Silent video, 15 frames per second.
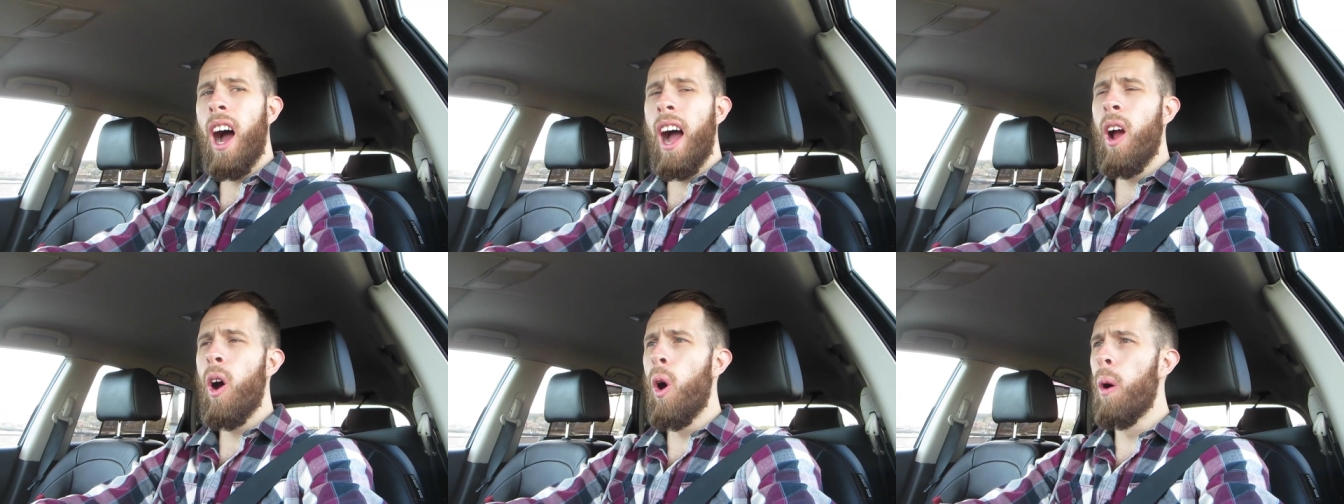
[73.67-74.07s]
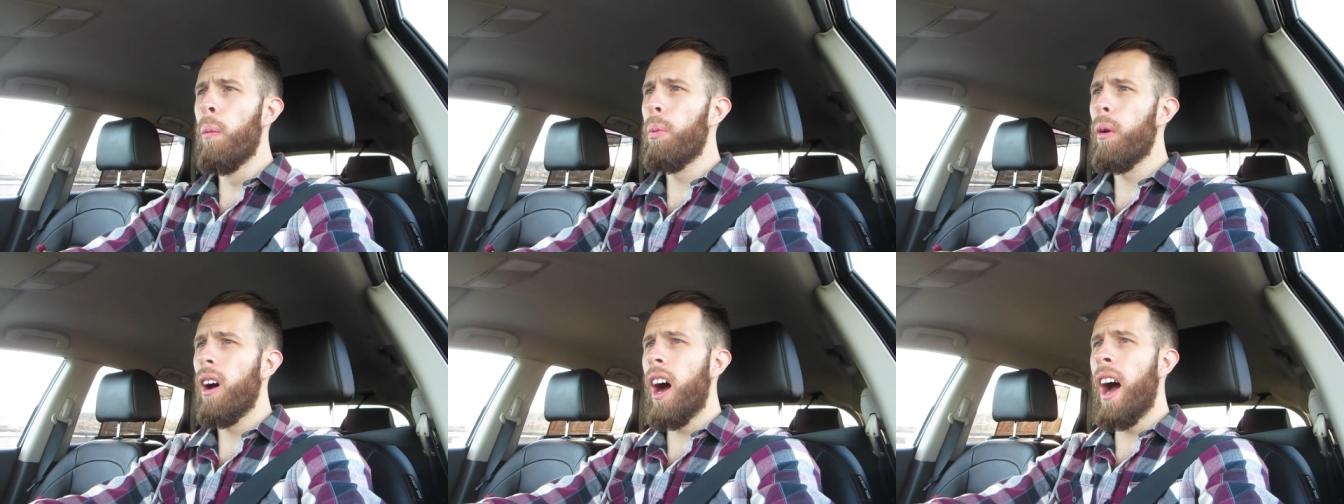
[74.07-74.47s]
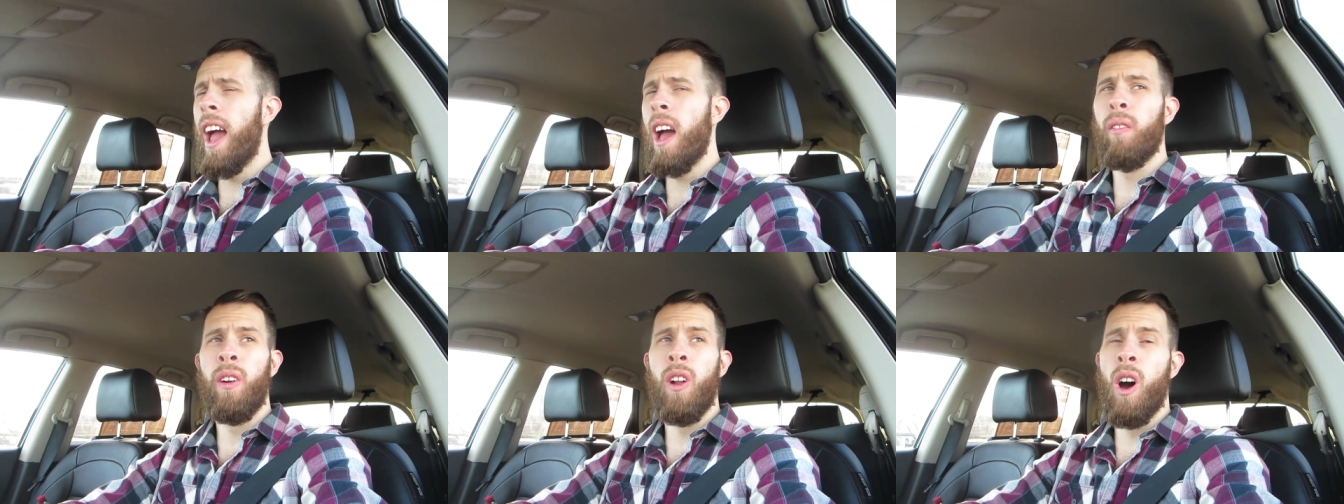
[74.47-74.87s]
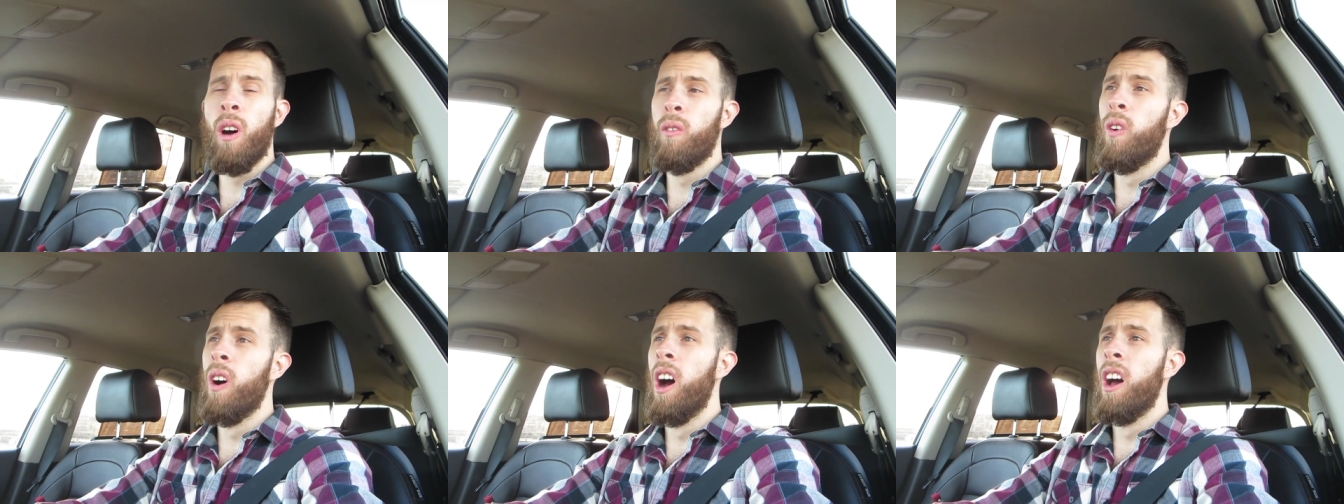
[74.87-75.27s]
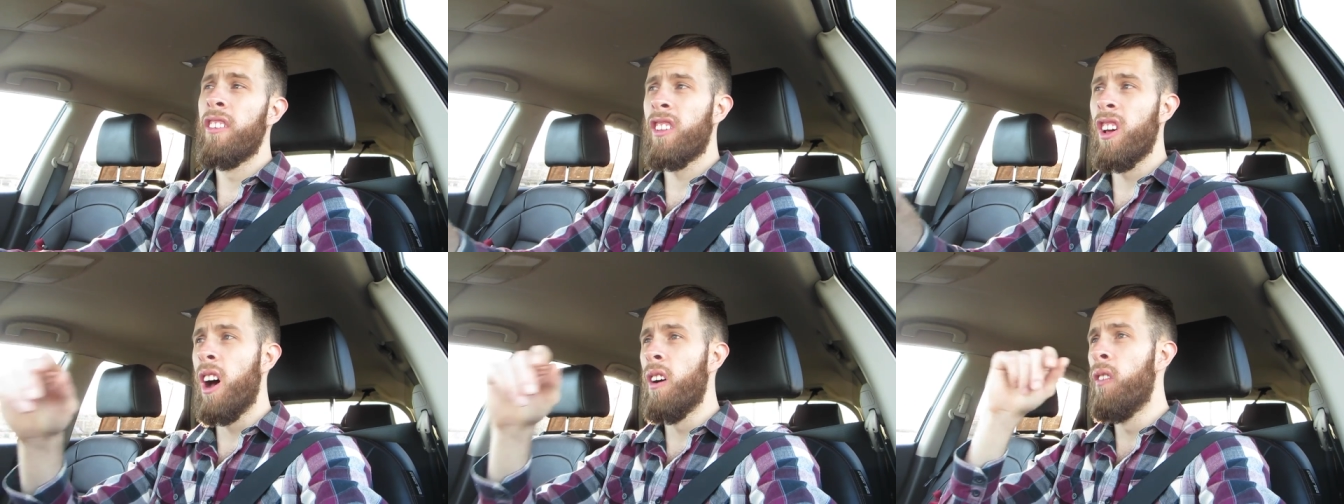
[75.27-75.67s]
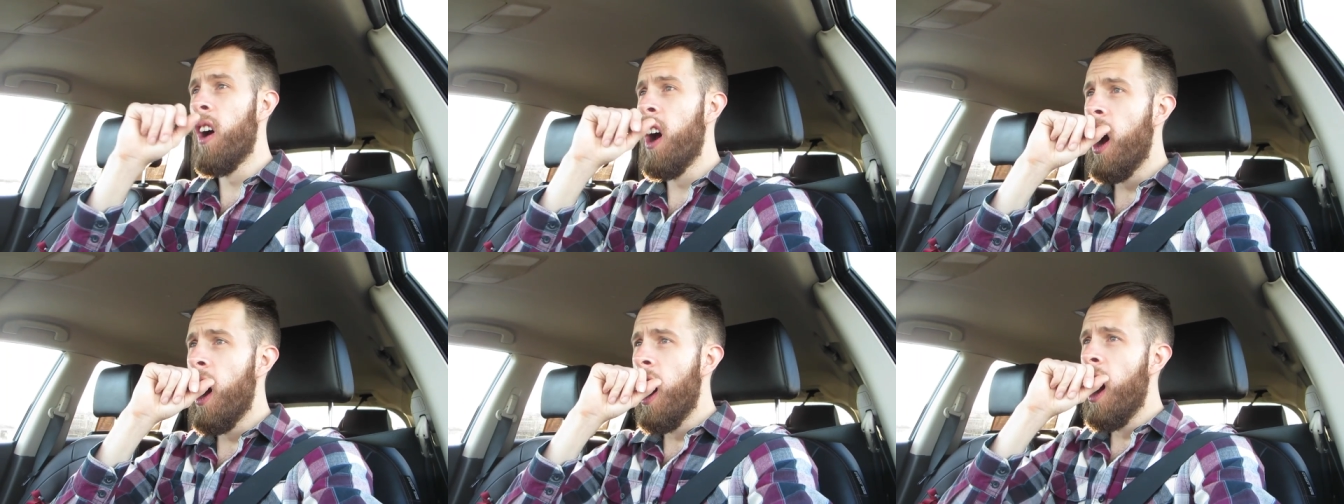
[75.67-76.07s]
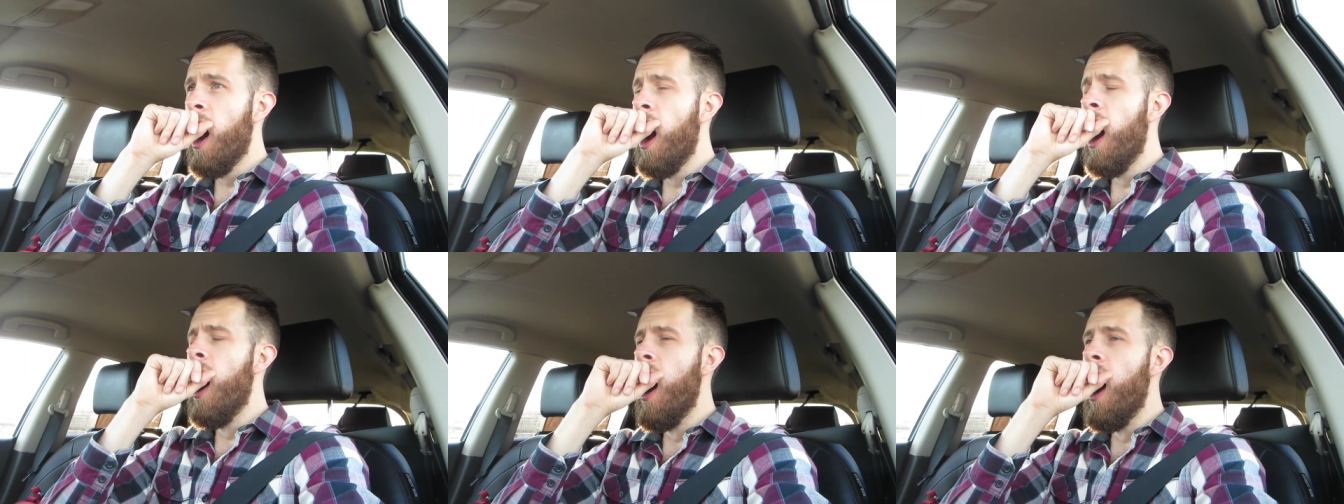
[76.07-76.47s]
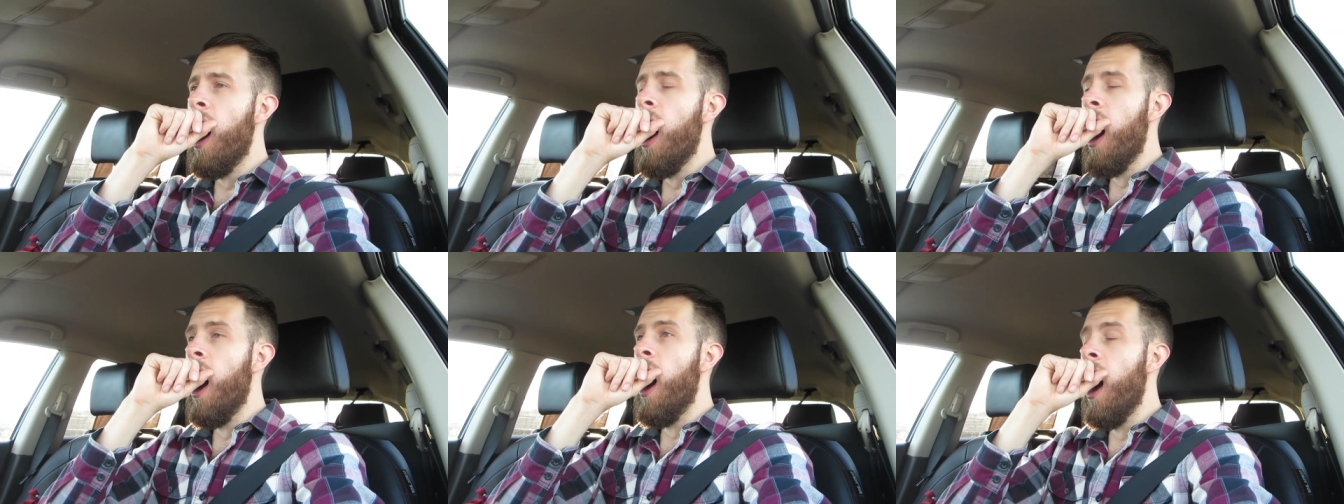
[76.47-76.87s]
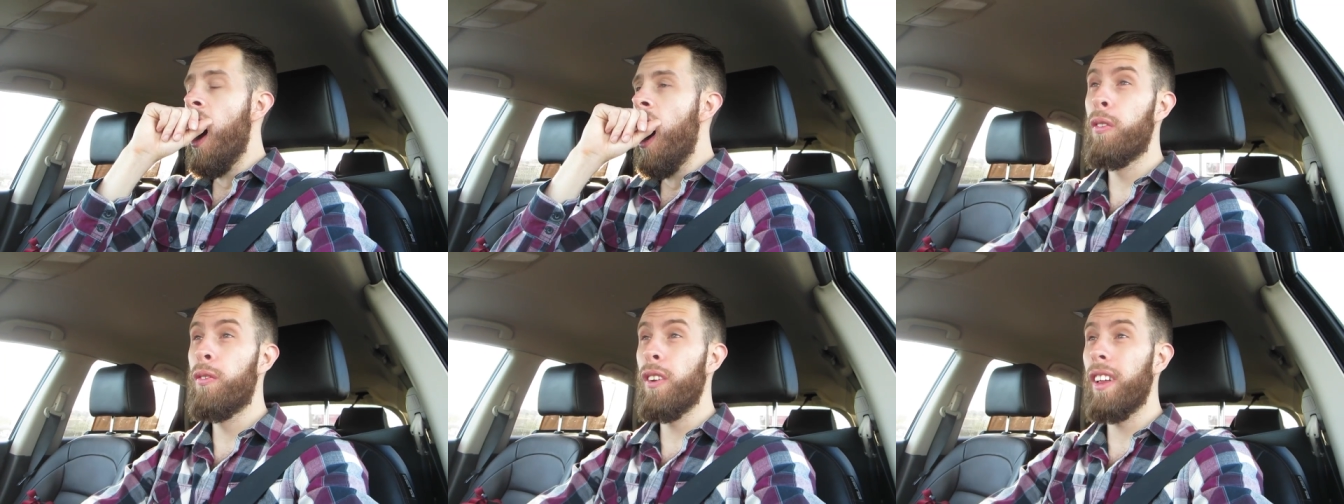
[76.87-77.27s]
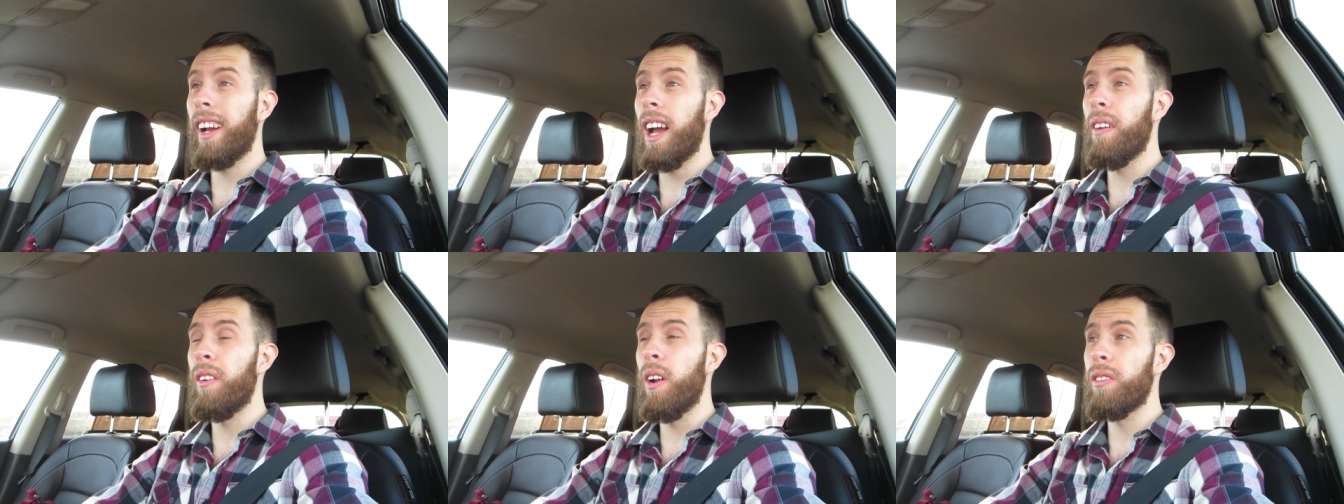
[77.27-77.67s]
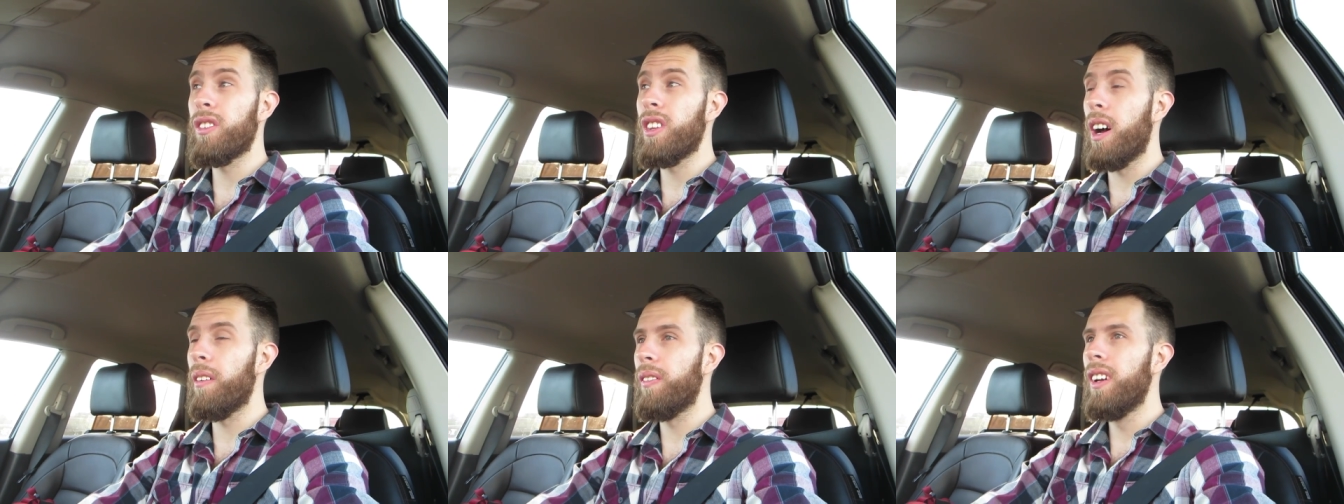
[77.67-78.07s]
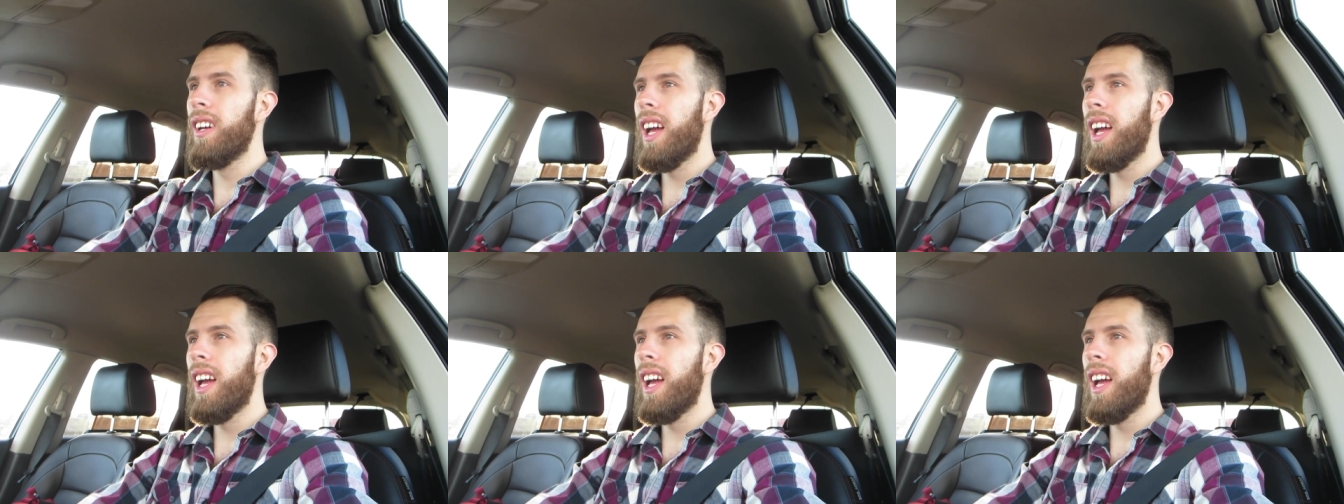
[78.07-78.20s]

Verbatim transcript: I hope I have enough stuff. I feel like I have enough stuff.